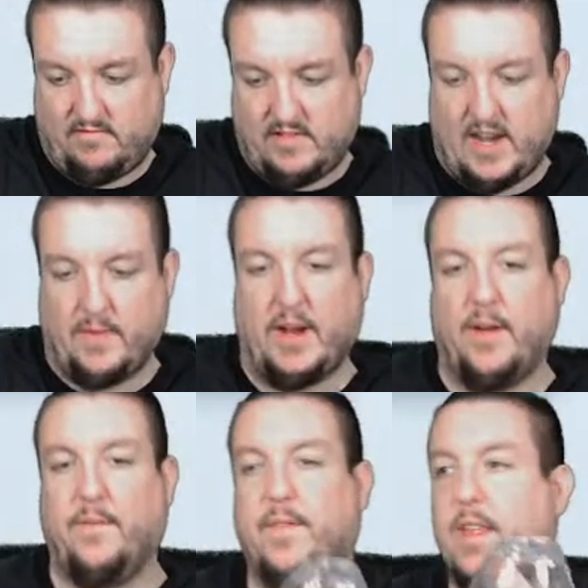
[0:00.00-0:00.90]
There we go.
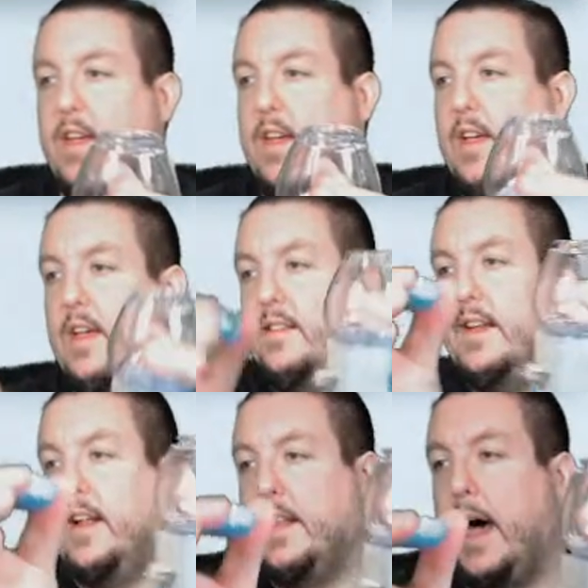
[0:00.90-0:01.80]
See,
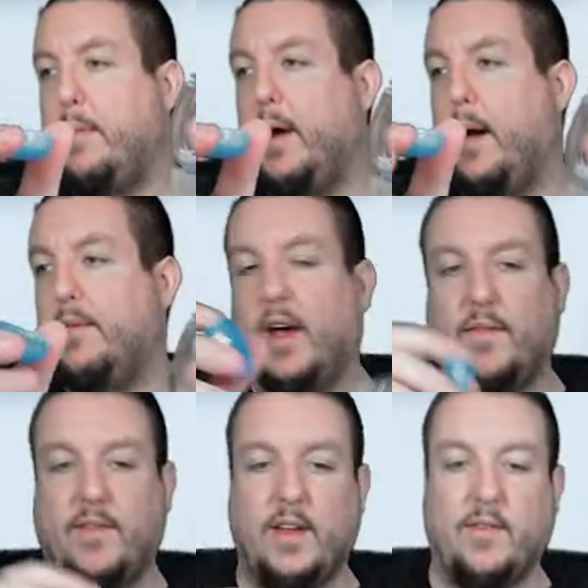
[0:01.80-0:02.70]
the top pops
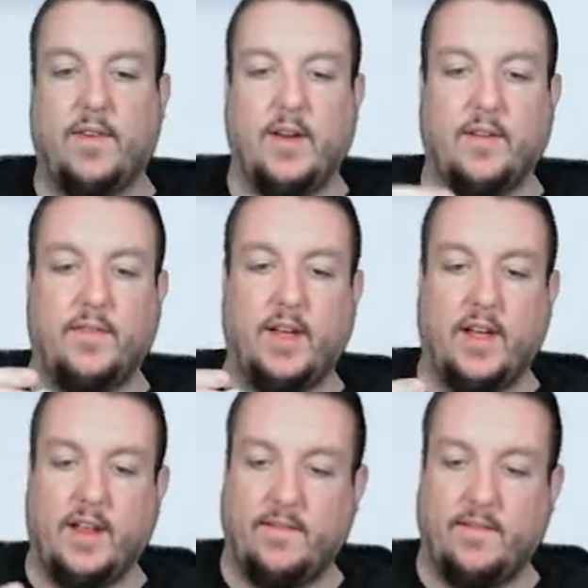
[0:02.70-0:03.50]
off for you to fill it.